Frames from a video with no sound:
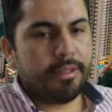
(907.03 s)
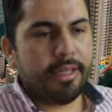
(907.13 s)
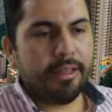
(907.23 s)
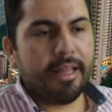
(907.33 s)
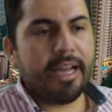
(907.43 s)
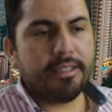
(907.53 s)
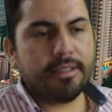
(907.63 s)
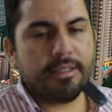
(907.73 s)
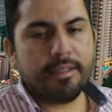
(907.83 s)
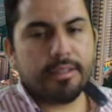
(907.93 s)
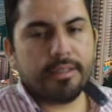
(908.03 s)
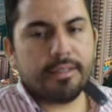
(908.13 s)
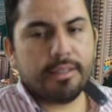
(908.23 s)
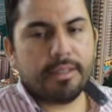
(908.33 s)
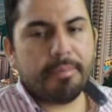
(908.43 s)
The last
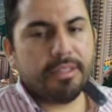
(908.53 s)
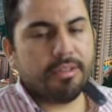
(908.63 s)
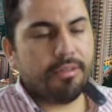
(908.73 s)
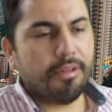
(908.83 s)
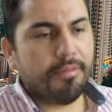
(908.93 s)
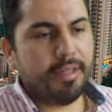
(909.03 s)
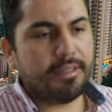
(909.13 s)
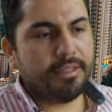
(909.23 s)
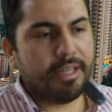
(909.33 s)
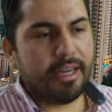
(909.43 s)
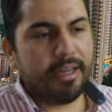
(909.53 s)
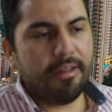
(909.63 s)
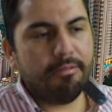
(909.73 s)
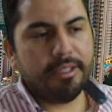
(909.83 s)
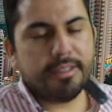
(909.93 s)
episode of this
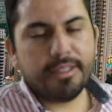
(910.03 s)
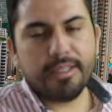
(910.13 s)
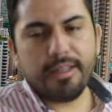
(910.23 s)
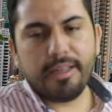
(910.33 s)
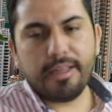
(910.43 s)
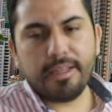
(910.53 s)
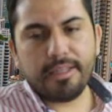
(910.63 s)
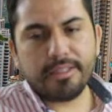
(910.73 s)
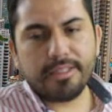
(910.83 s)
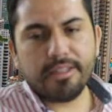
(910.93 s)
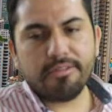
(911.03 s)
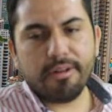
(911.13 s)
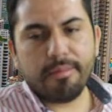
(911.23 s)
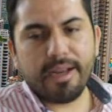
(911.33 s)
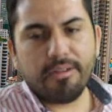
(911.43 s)
channel, we see the
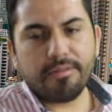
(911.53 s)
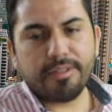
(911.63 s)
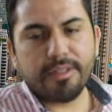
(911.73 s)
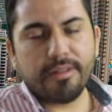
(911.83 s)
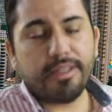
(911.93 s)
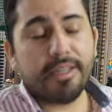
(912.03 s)
central bank of